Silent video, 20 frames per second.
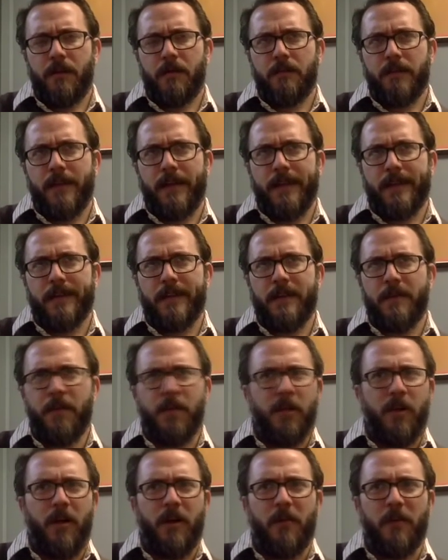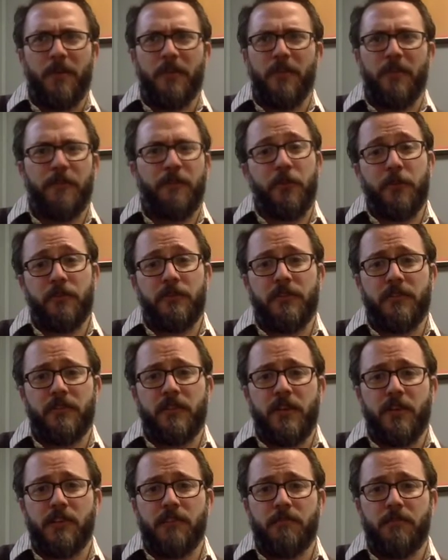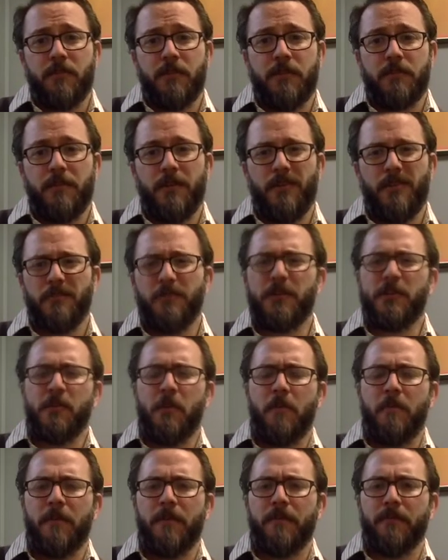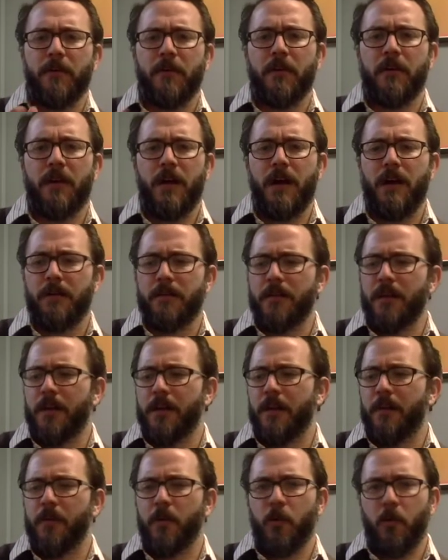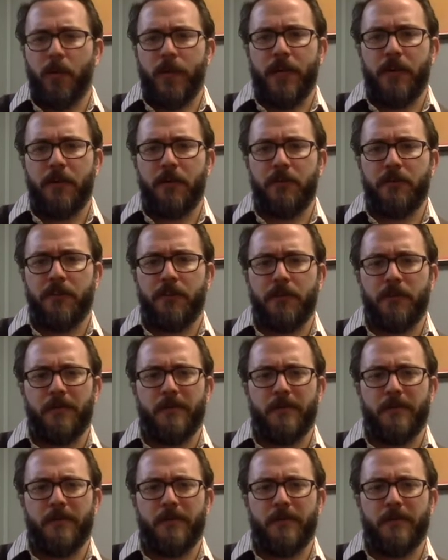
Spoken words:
that come along with the first discussion board post, which won't be for another week or so.